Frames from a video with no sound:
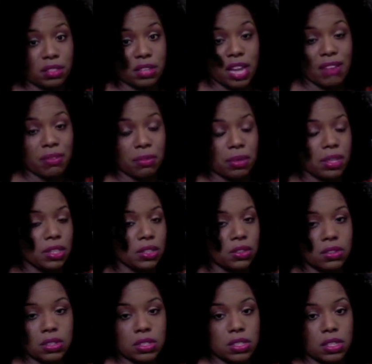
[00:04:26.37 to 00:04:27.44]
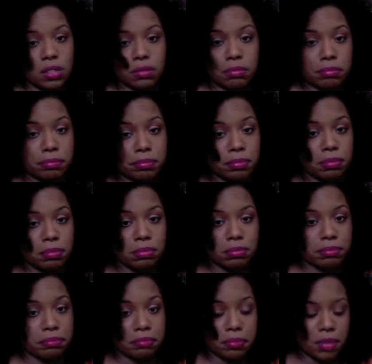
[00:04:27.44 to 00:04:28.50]
haven't really used it, so
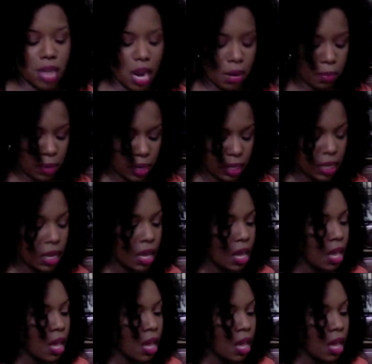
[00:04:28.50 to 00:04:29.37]
not really.